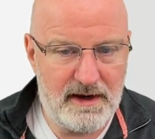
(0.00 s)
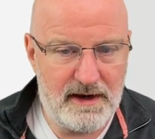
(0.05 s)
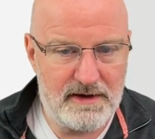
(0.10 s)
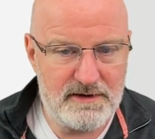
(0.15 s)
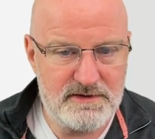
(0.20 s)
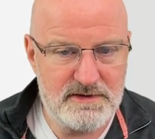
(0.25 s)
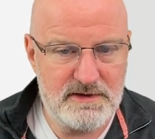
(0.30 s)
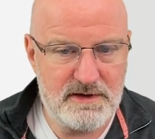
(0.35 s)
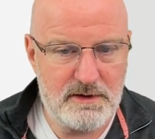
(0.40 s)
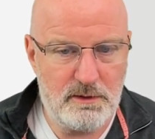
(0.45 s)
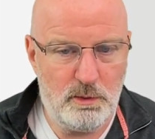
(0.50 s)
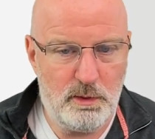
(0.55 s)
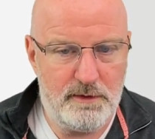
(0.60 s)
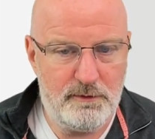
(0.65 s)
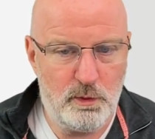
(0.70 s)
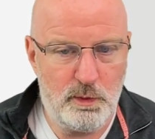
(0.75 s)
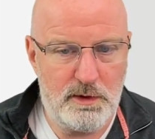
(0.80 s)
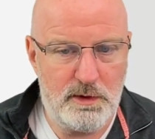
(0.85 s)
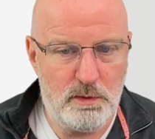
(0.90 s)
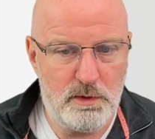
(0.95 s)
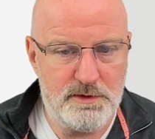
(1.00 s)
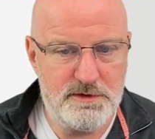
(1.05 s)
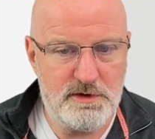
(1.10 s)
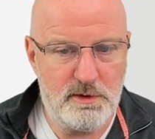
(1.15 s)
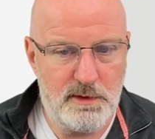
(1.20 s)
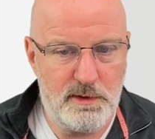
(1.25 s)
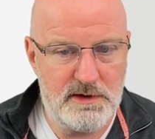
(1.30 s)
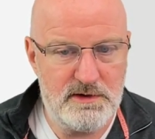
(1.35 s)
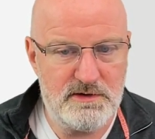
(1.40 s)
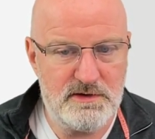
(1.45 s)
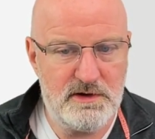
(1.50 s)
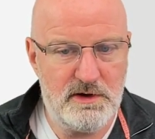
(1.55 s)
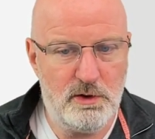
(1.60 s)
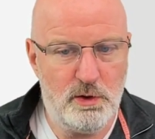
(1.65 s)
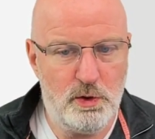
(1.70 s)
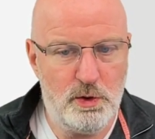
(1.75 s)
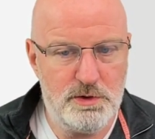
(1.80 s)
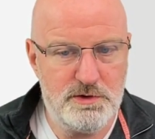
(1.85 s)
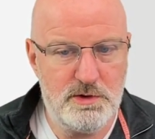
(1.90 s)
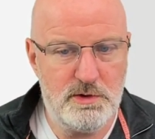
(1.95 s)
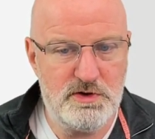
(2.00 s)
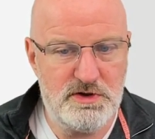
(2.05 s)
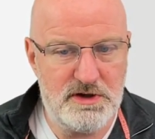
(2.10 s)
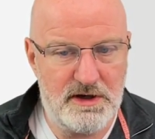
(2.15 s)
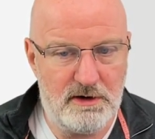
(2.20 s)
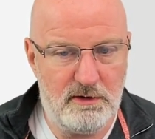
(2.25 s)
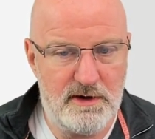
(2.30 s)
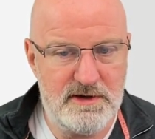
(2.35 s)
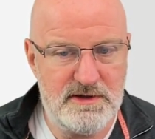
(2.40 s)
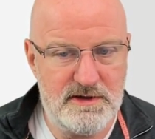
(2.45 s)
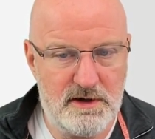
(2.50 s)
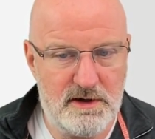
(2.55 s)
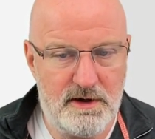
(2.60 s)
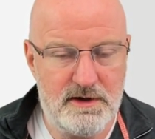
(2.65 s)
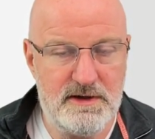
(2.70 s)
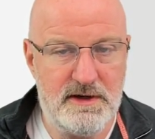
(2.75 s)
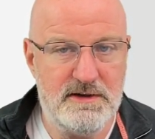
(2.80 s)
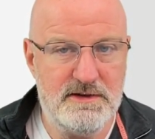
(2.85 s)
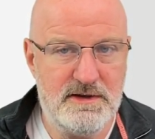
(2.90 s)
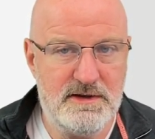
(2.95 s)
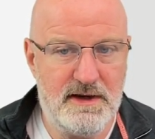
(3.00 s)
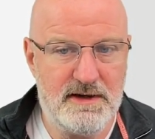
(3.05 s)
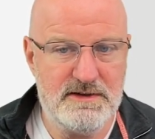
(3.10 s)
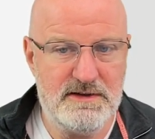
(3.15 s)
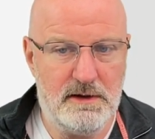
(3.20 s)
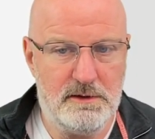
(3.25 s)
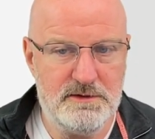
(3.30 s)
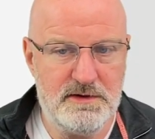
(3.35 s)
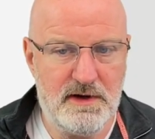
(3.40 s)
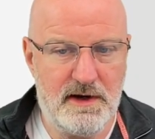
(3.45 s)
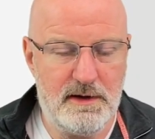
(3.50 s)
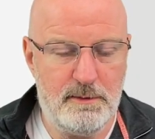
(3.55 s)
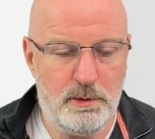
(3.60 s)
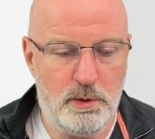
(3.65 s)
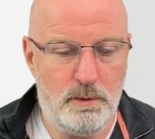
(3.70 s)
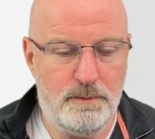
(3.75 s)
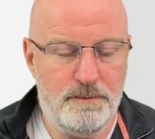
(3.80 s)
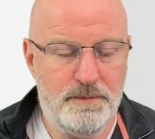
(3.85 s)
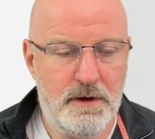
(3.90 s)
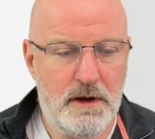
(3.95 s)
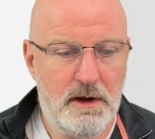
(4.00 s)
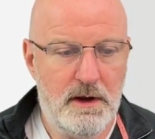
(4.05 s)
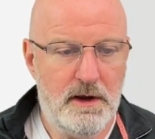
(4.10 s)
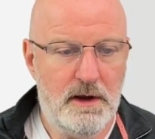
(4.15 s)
ask whether we want to insert auto-generated ID into the Excel table.